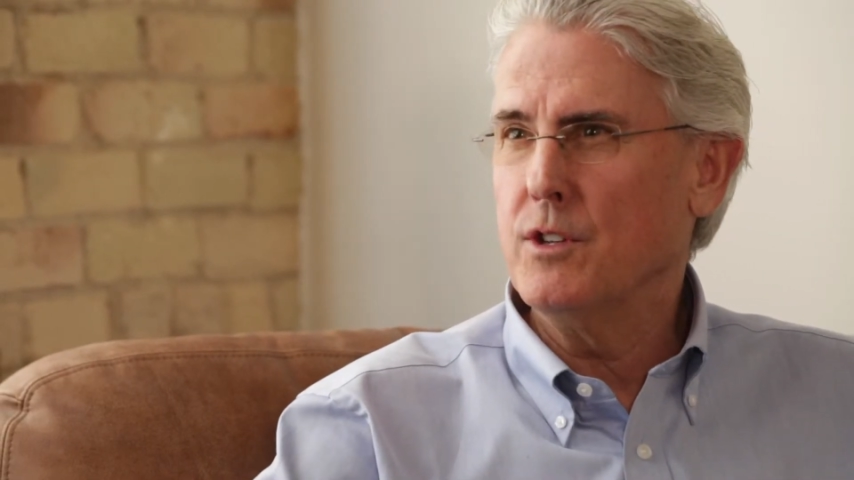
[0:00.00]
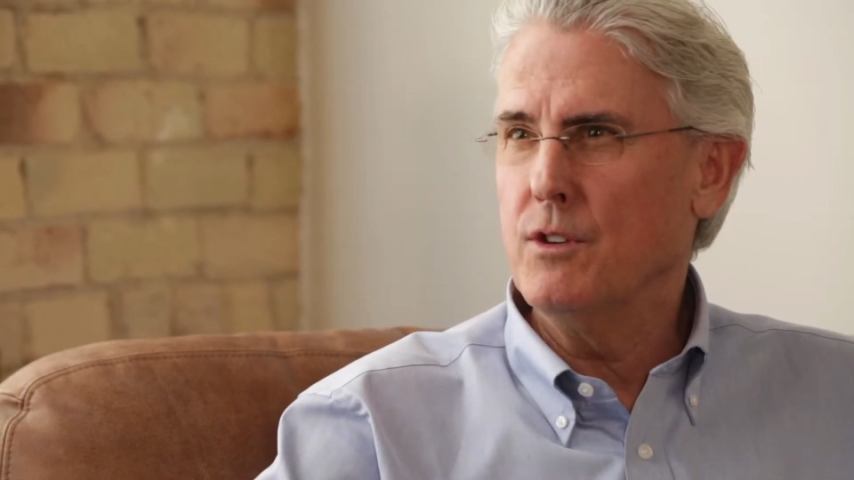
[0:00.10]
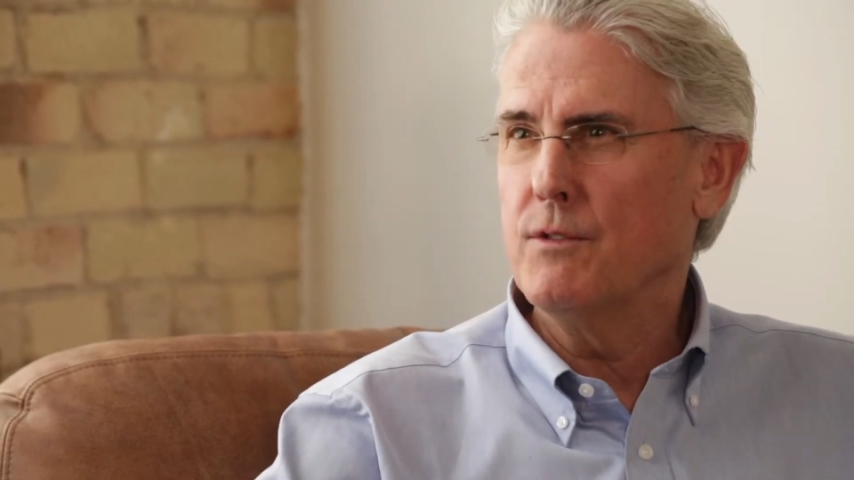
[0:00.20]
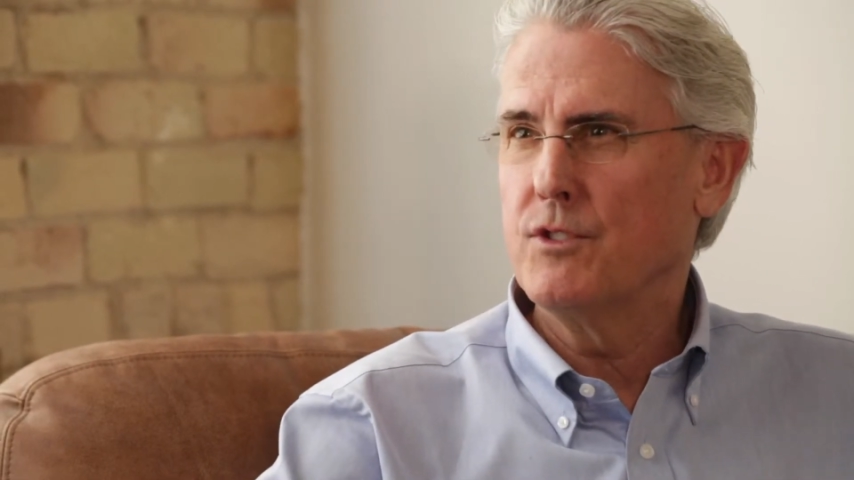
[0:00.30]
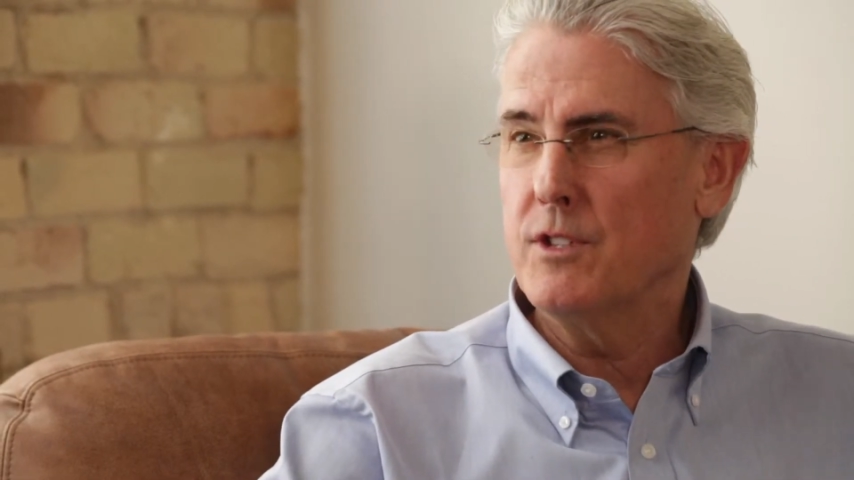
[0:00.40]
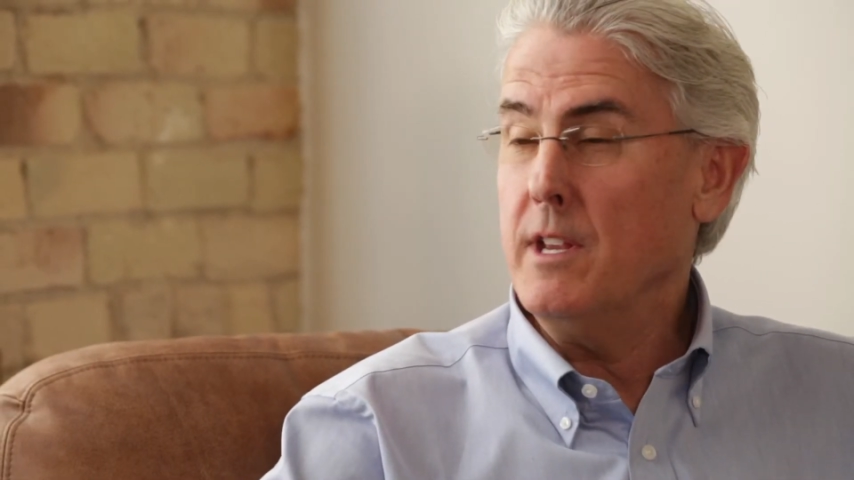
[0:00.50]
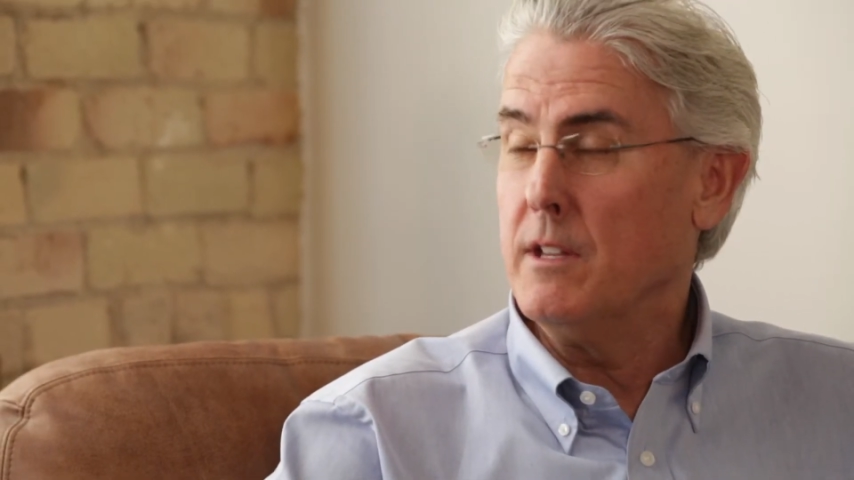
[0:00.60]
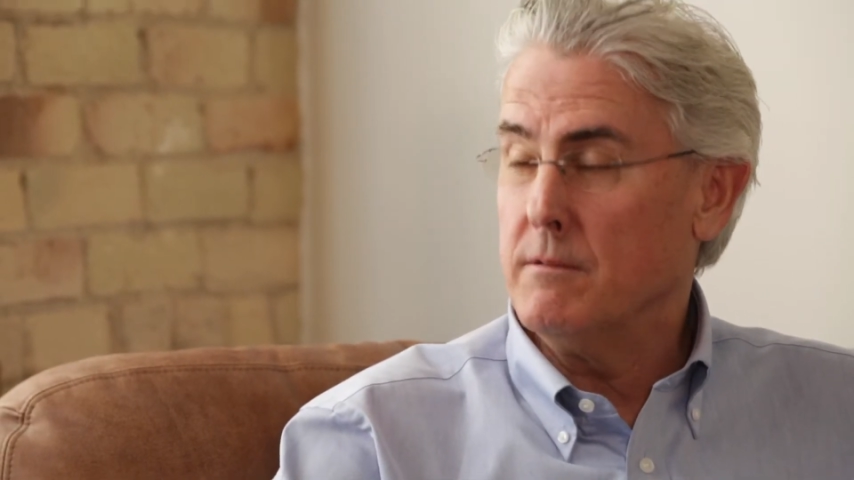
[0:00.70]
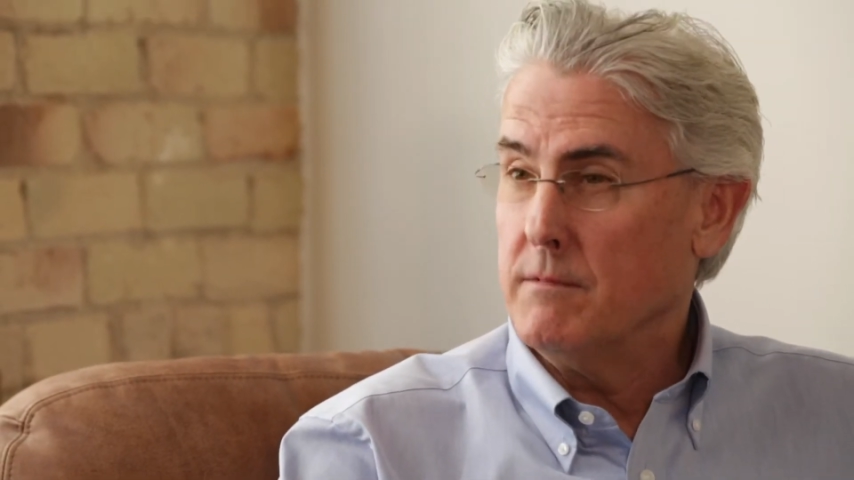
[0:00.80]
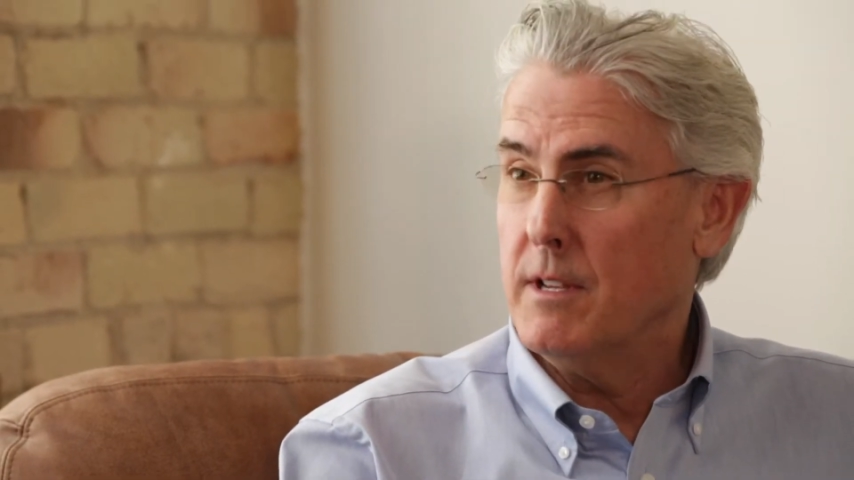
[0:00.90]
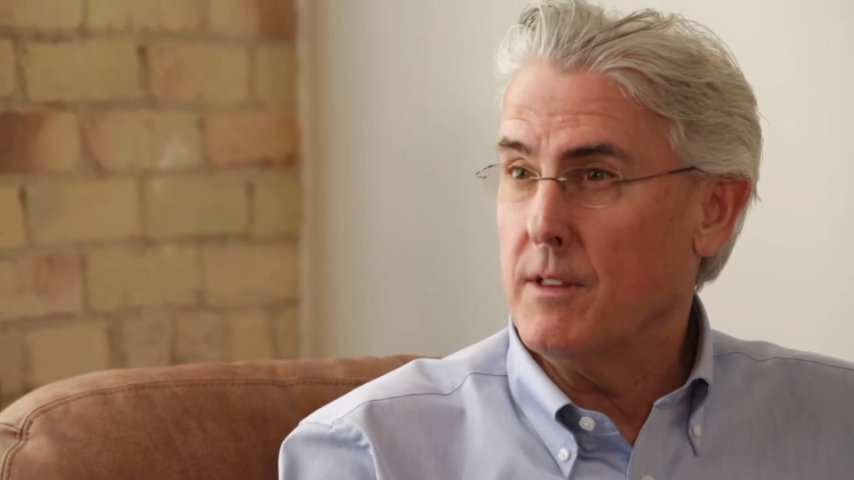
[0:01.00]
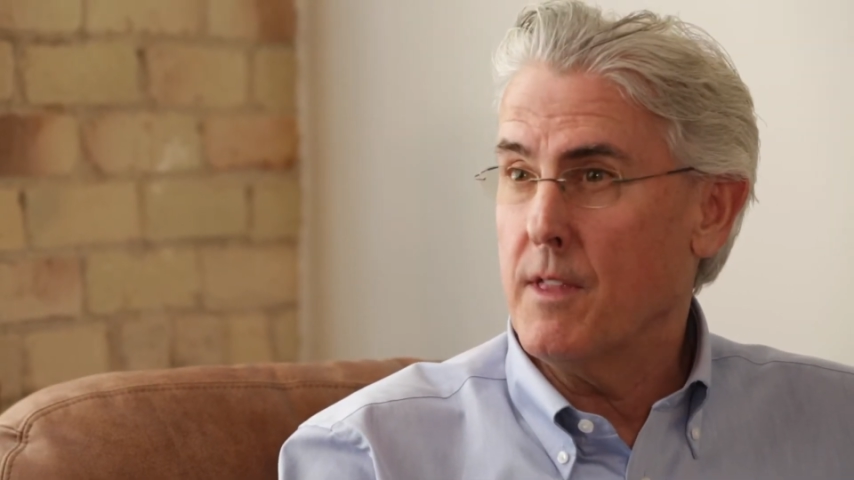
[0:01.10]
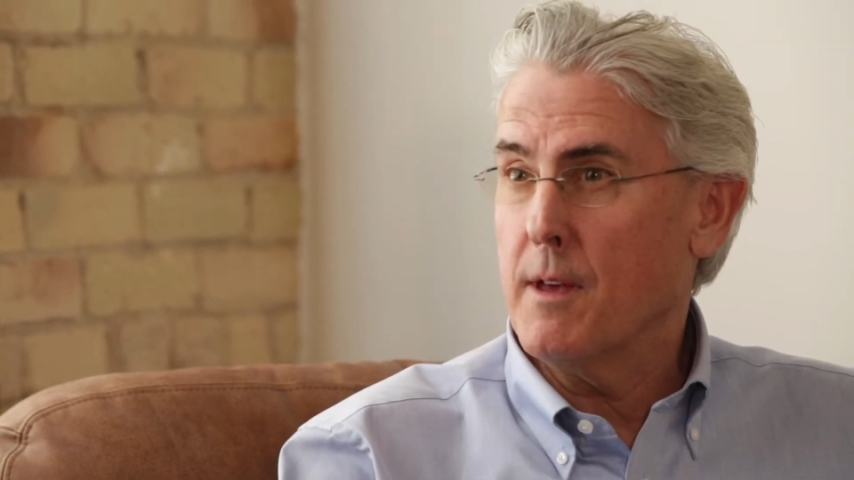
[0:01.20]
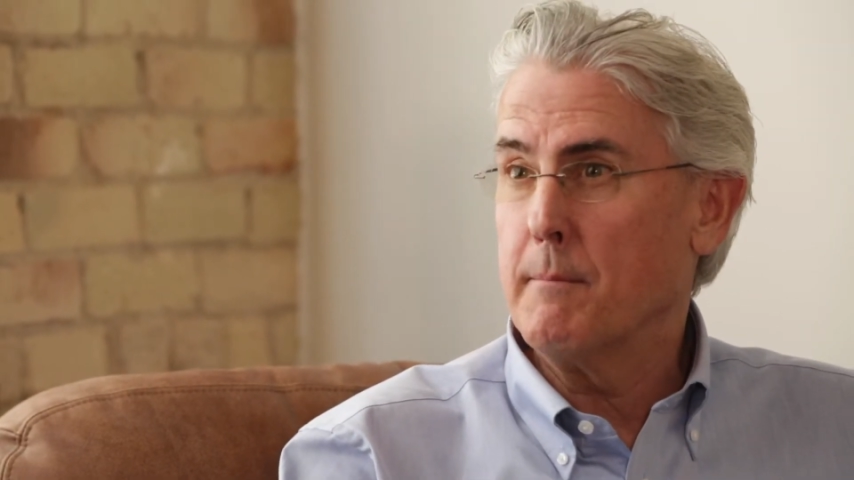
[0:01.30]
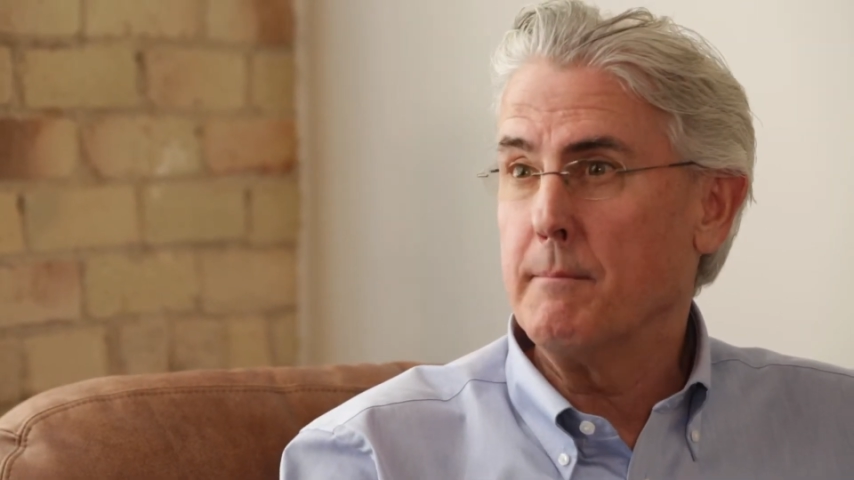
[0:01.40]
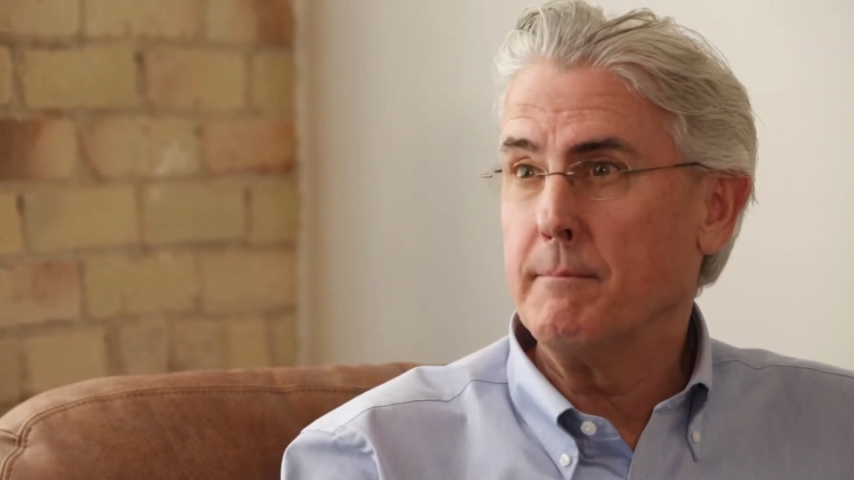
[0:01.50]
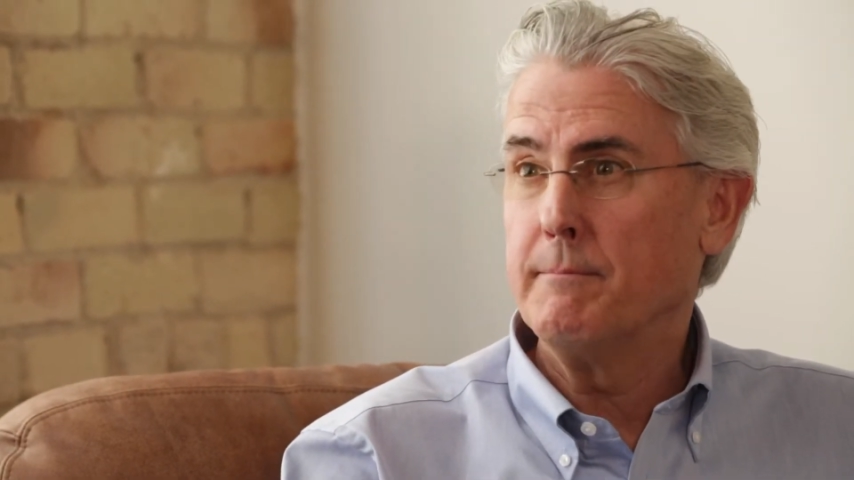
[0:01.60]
that you've seen in them?